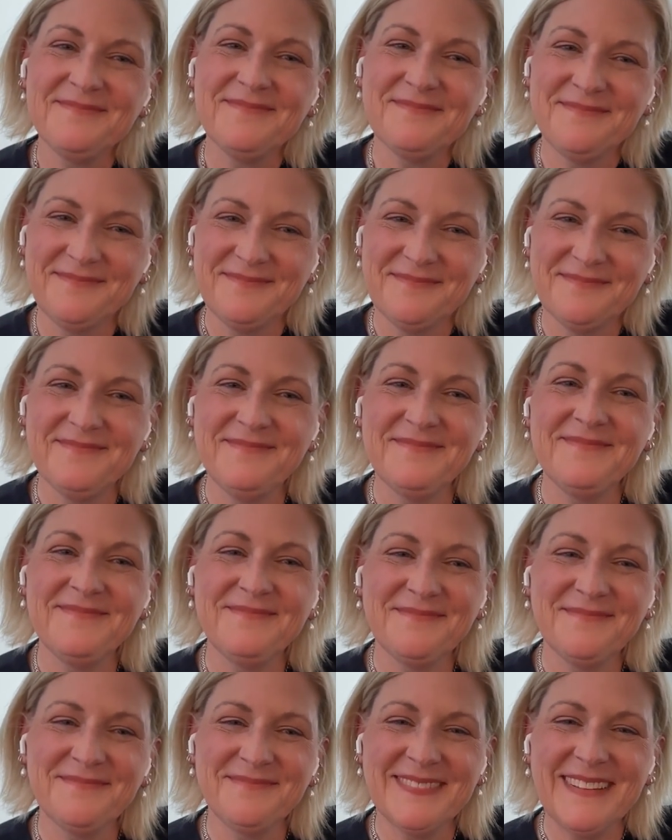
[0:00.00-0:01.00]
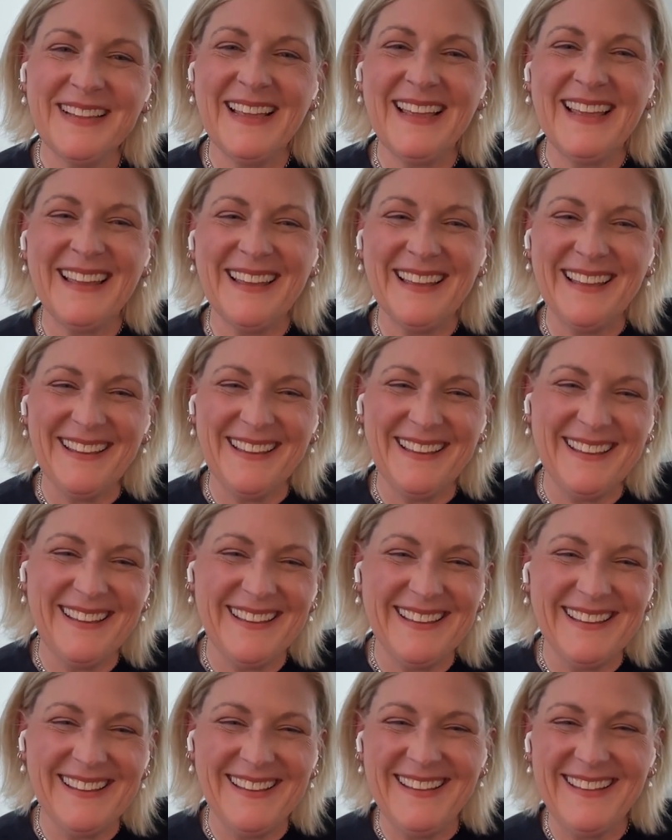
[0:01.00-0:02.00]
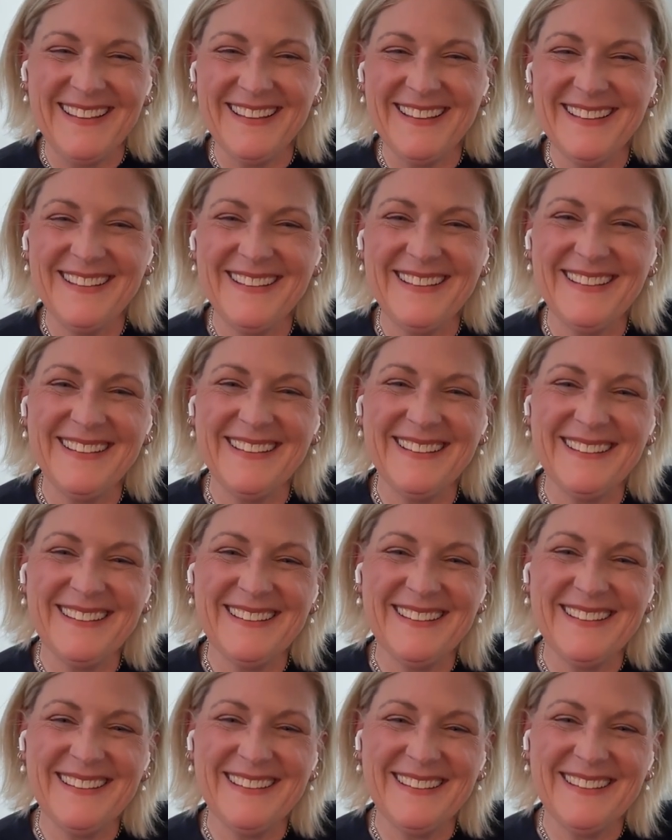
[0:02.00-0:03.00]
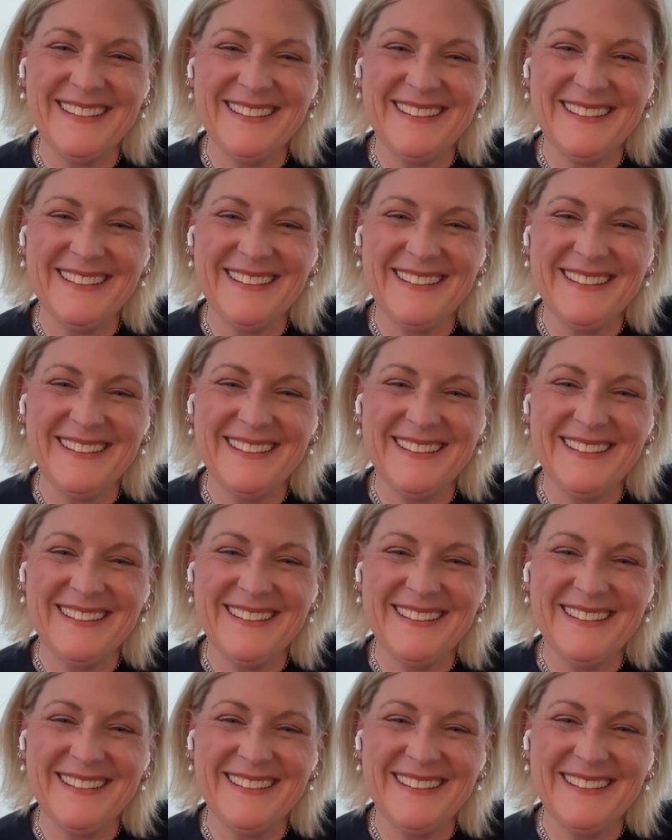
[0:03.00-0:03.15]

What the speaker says: (not speaking)